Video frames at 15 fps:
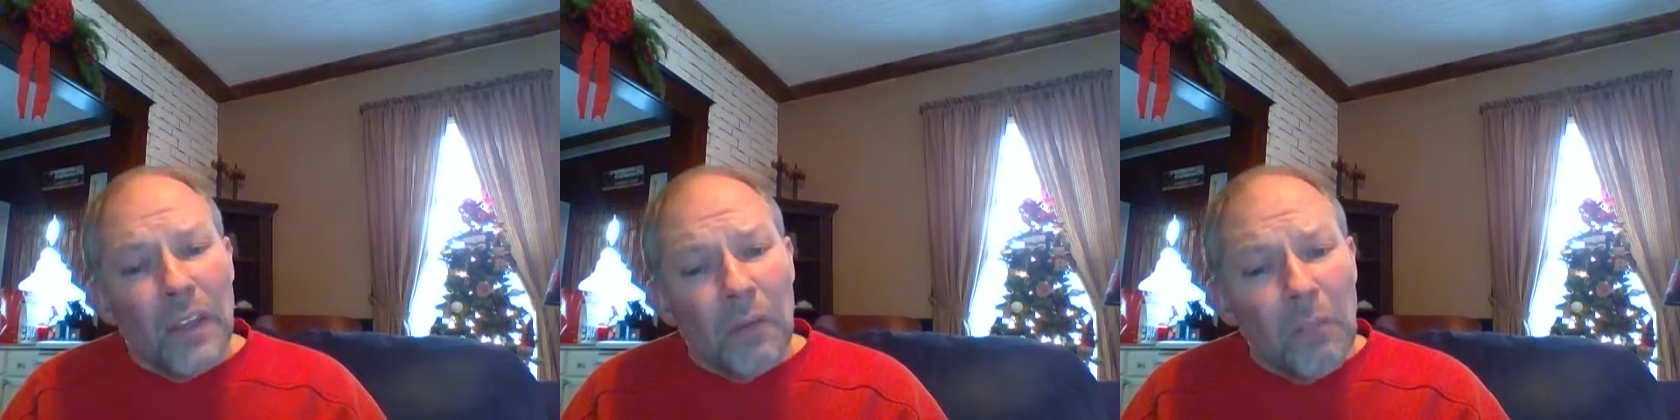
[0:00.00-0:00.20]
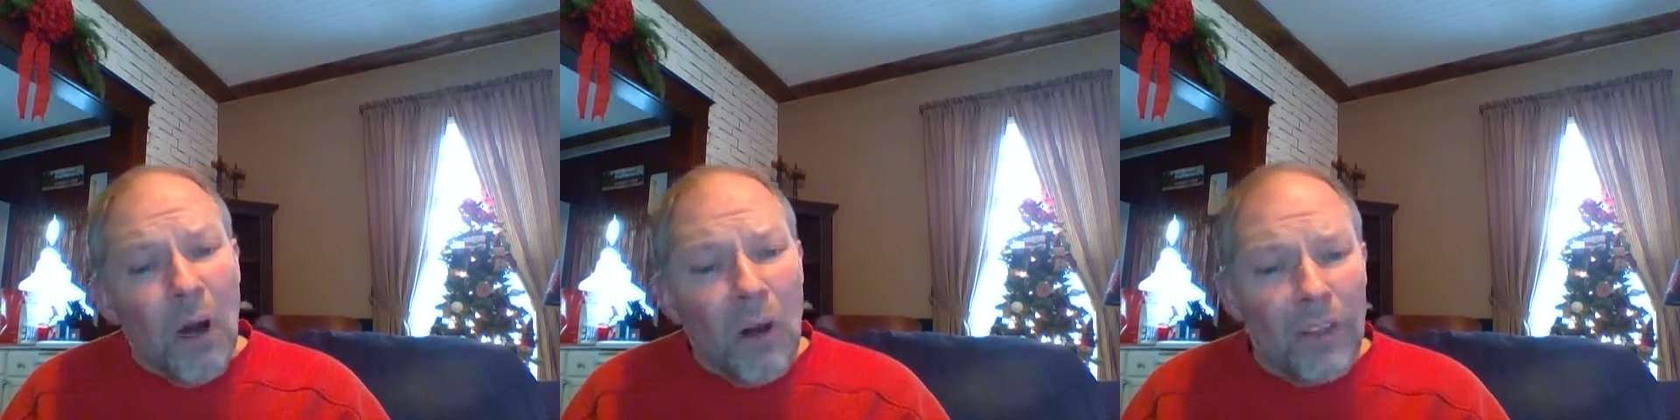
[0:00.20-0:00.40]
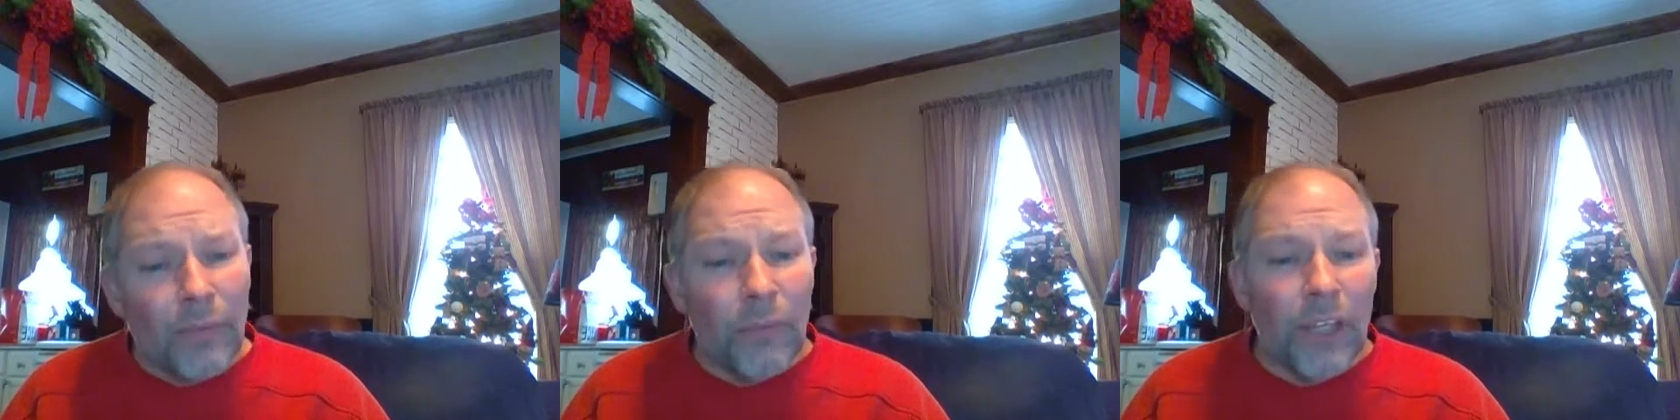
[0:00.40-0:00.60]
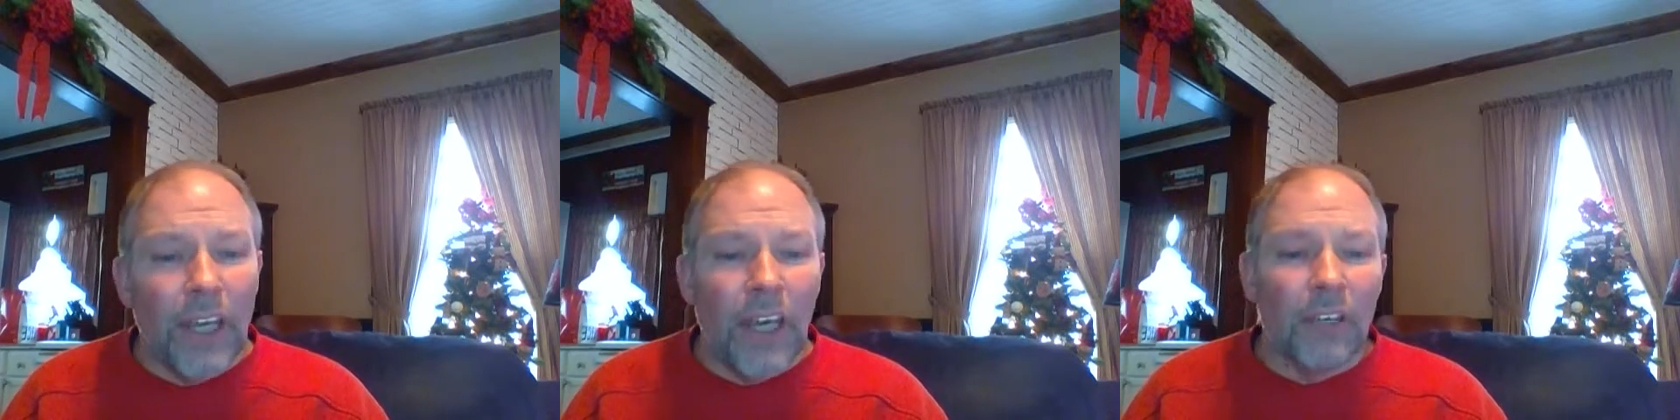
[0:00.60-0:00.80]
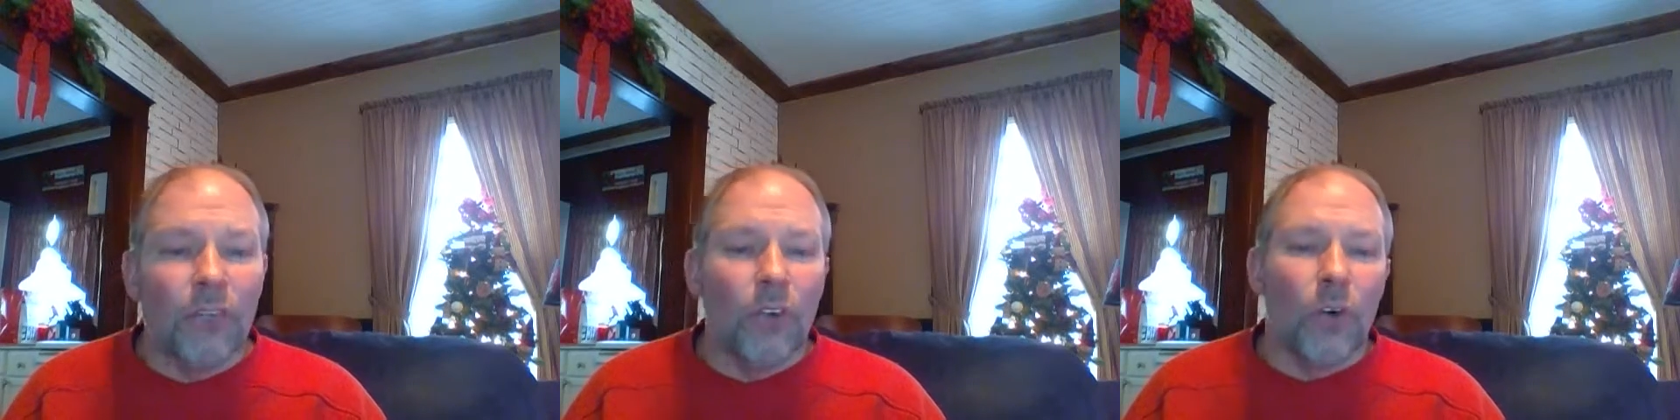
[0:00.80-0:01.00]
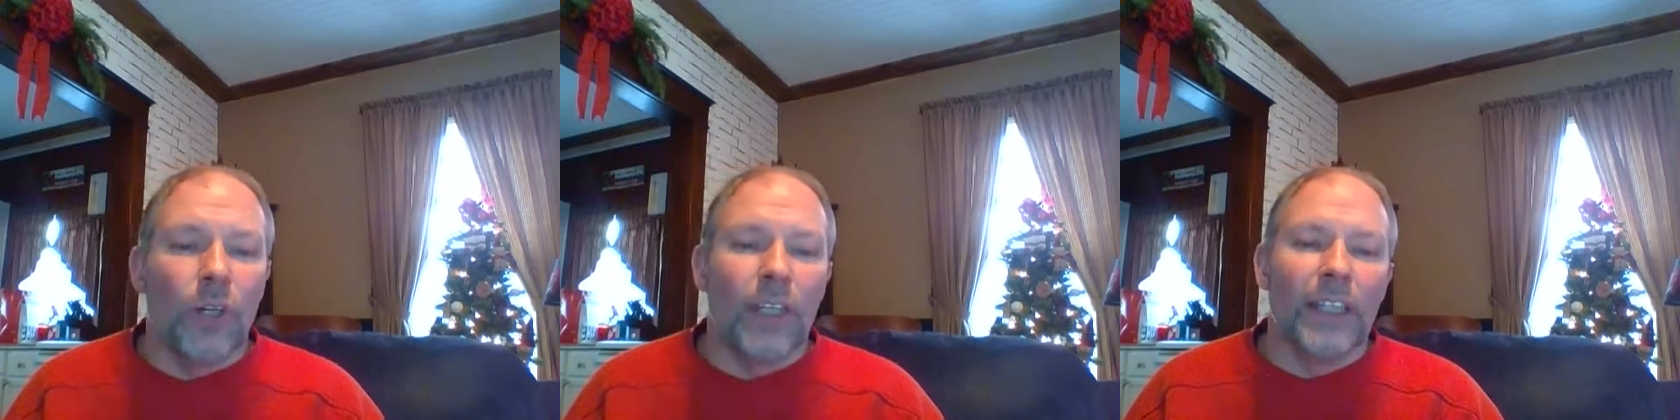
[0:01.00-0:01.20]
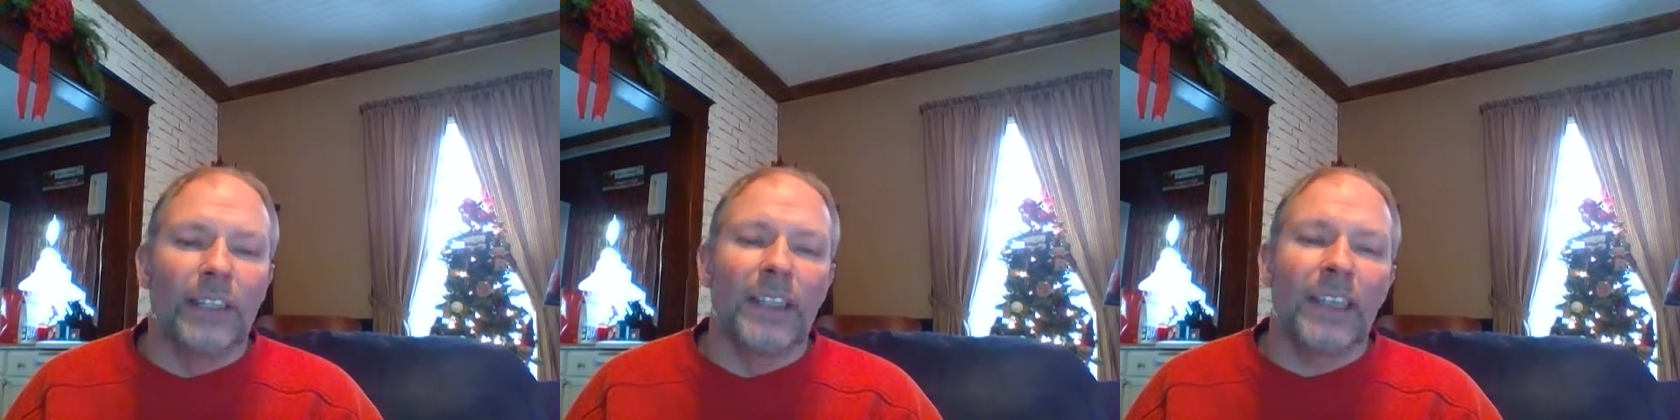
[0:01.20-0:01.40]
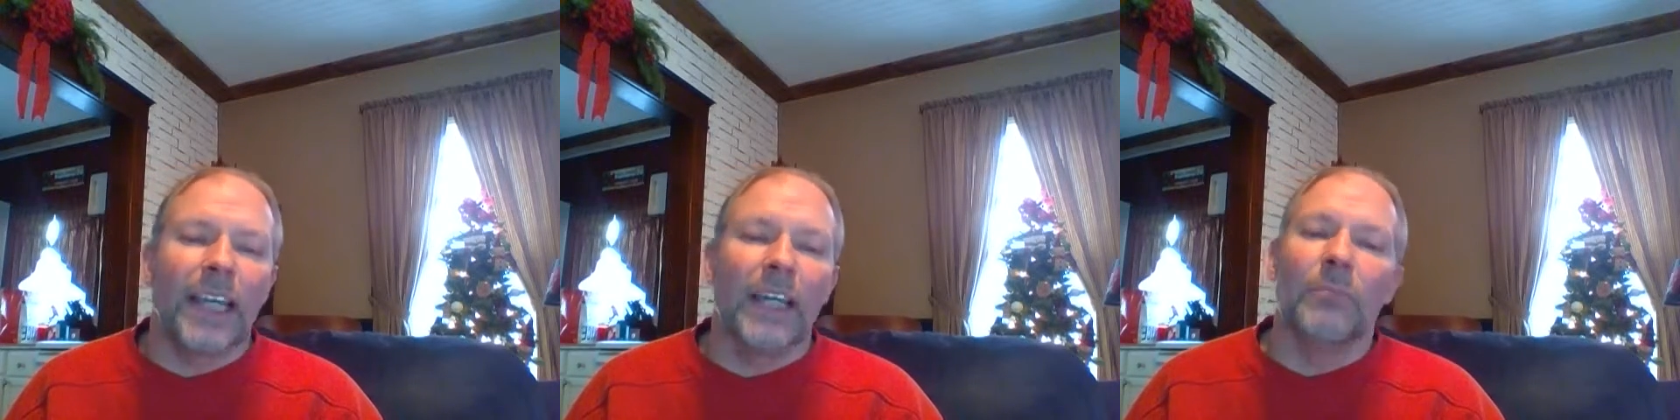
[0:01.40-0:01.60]
The mall that we head for
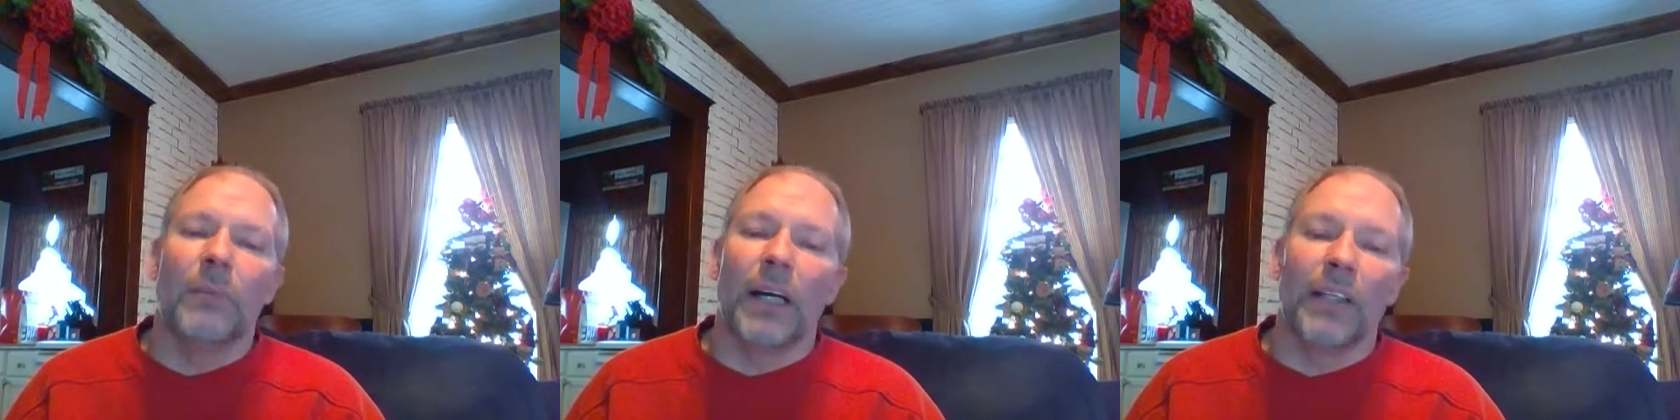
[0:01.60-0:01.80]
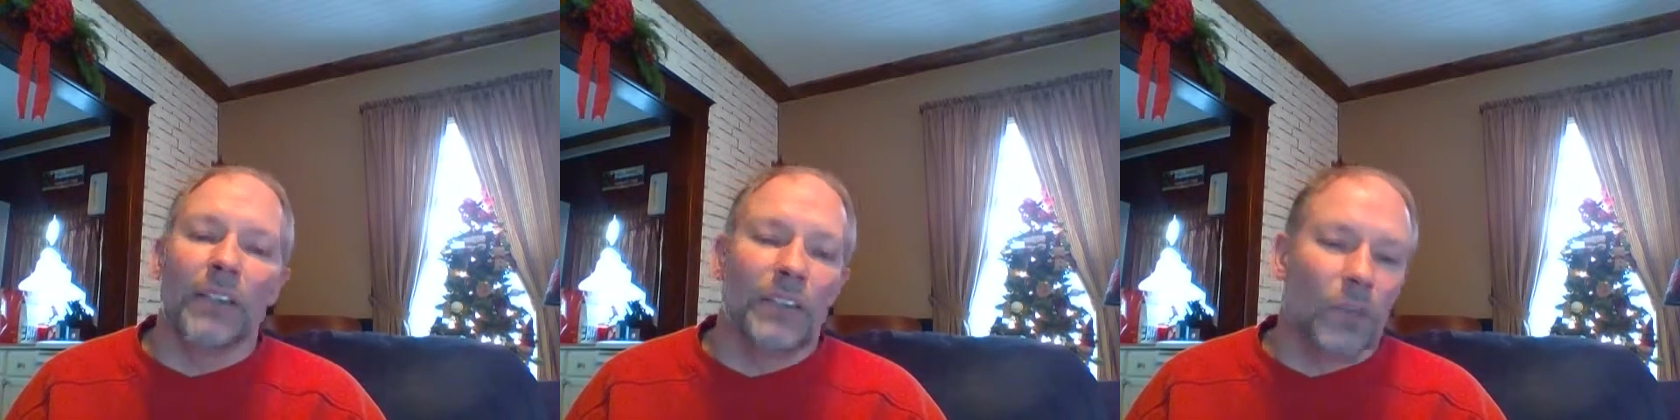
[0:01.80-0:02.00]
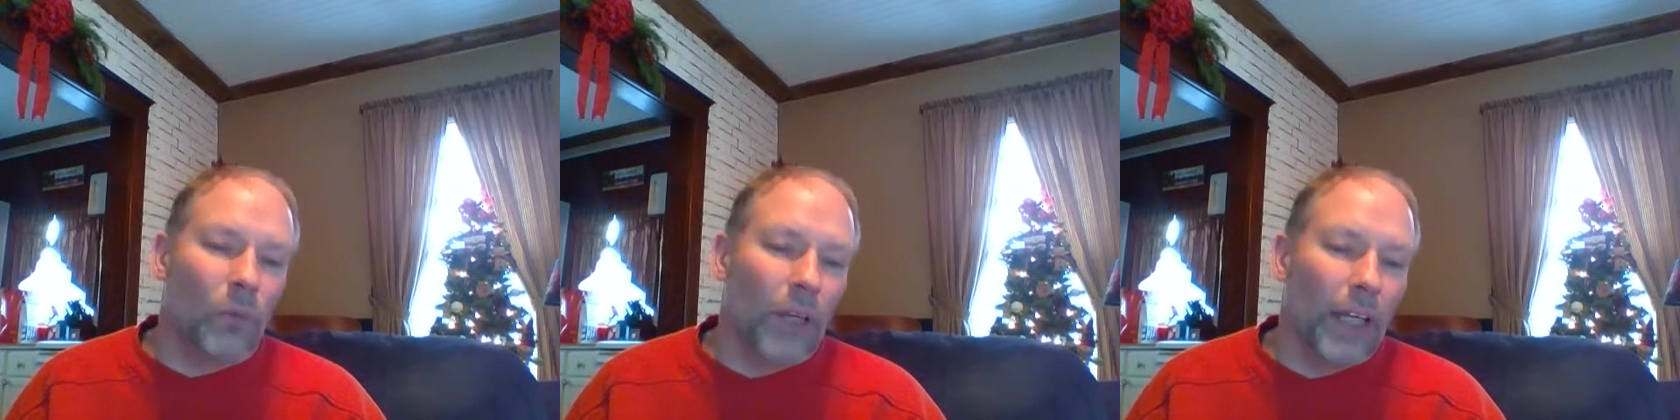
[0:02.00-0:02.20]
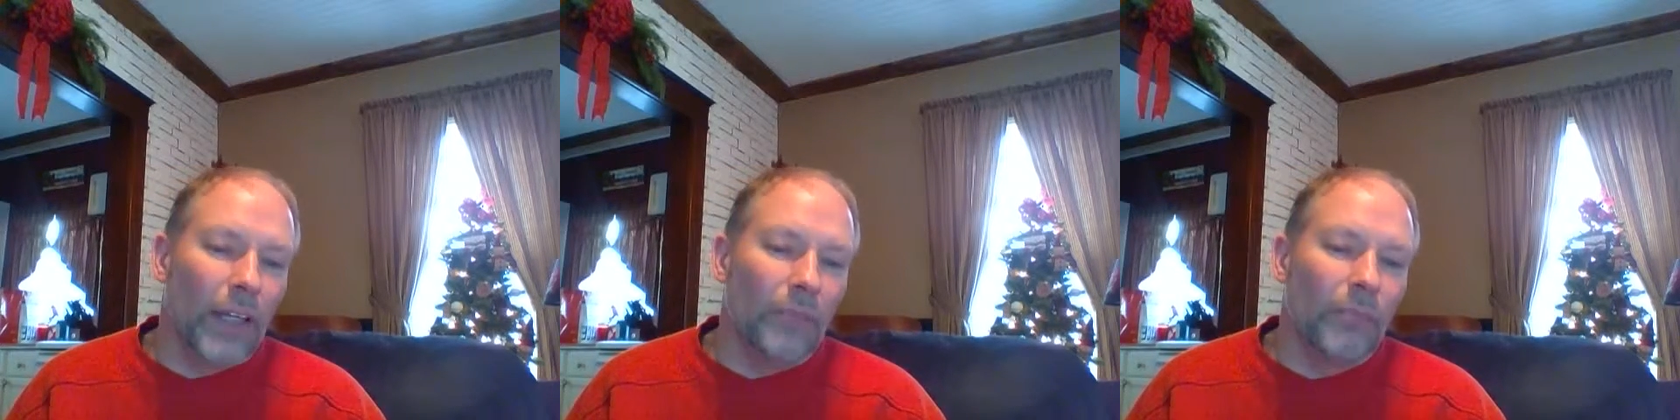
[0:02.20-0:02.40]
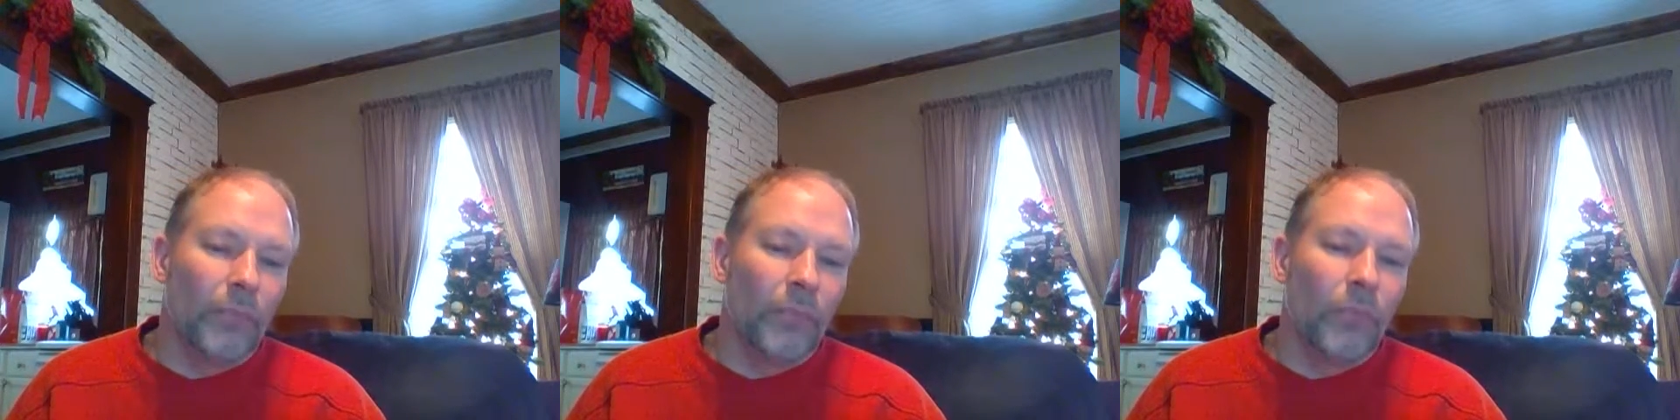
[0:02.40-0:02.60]
is 10 miles away.